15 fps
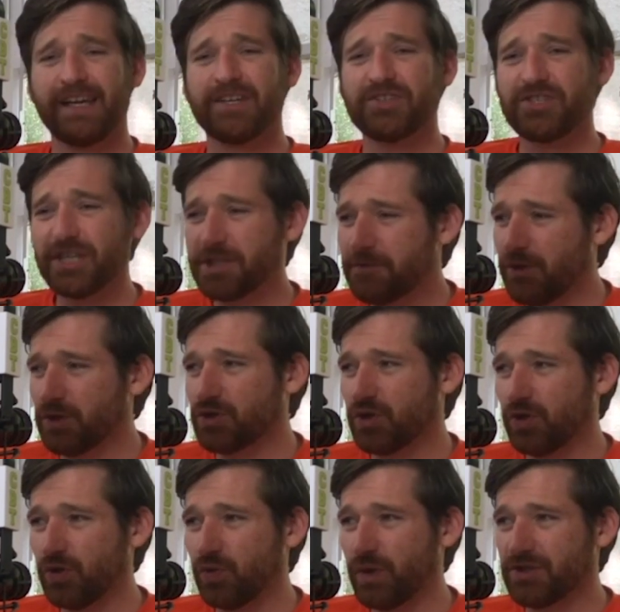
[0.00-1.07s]

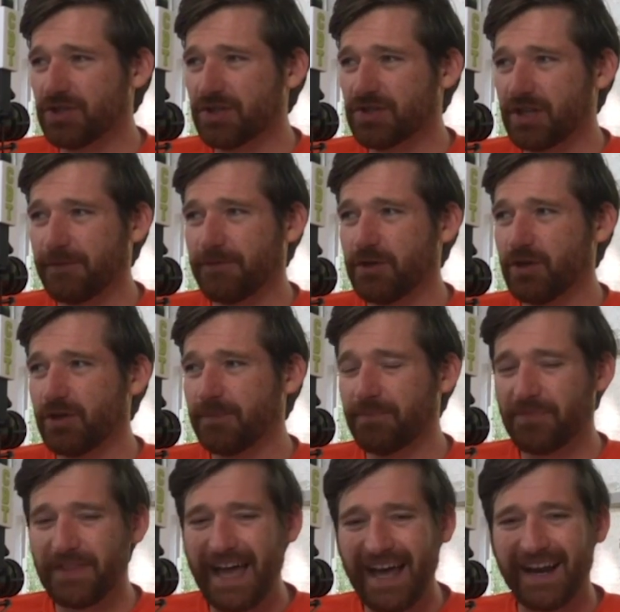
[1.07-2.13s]
6'2", which is if you're
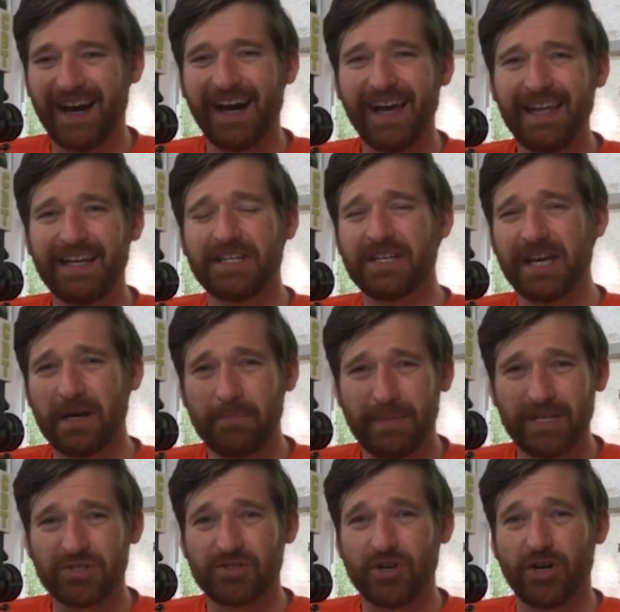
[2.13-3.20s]
that height and you got a
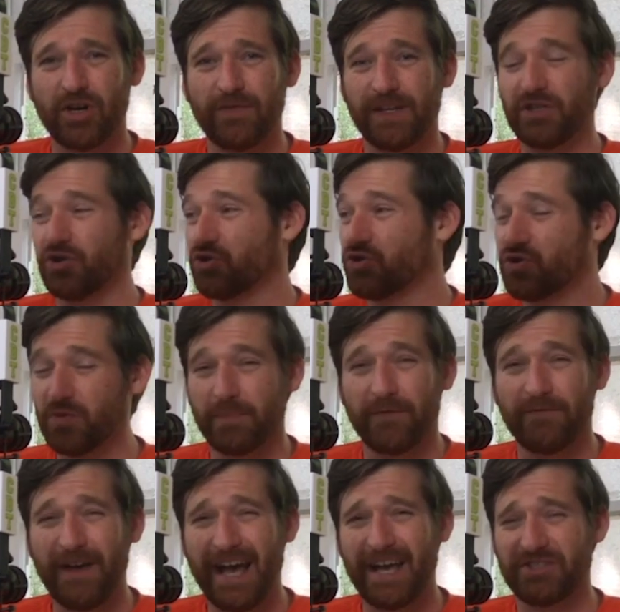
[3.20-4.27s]
big serve and you're super
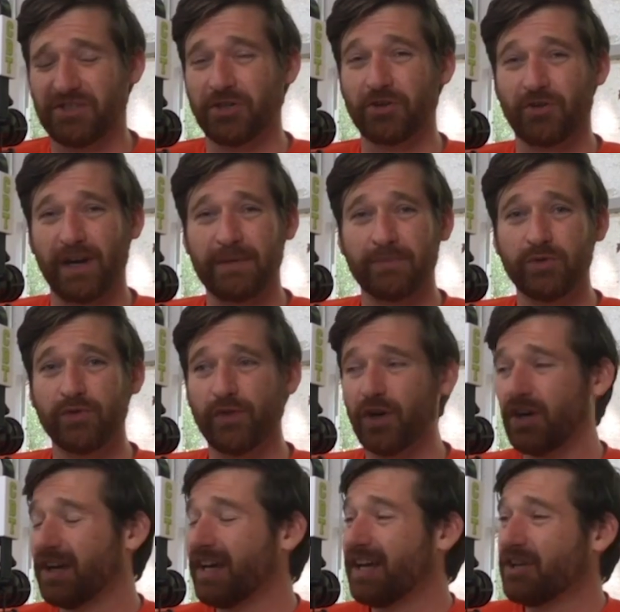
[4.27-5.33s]
fast and a great
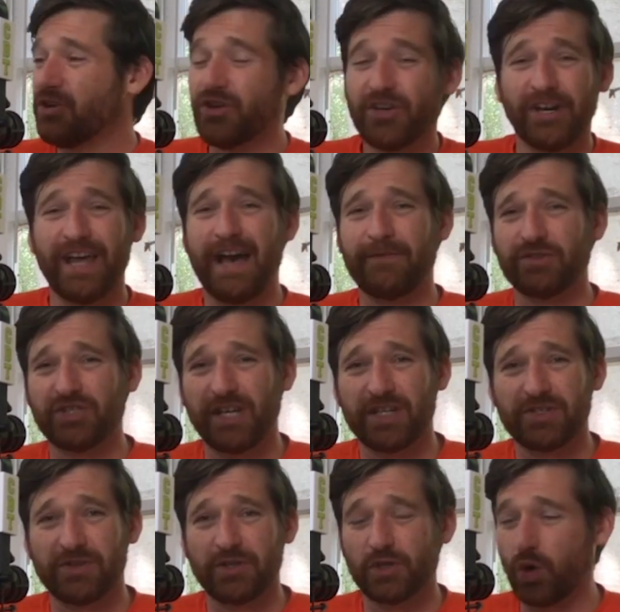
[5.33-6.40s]
mover, you're going to have a
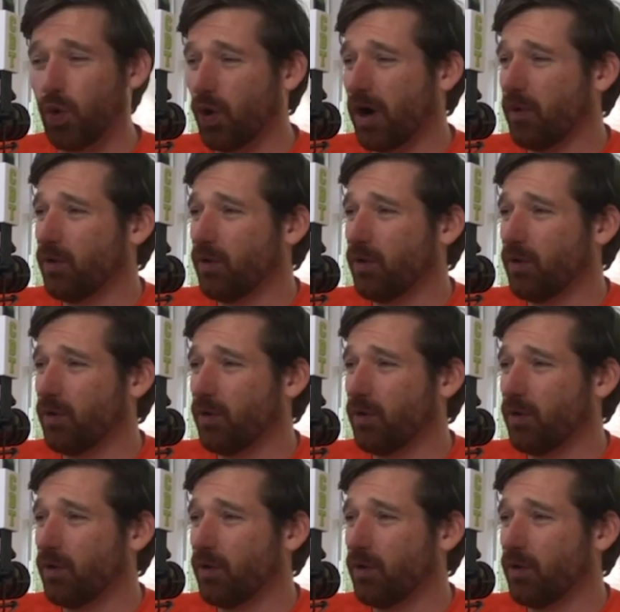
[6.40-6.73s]
chance on the tour.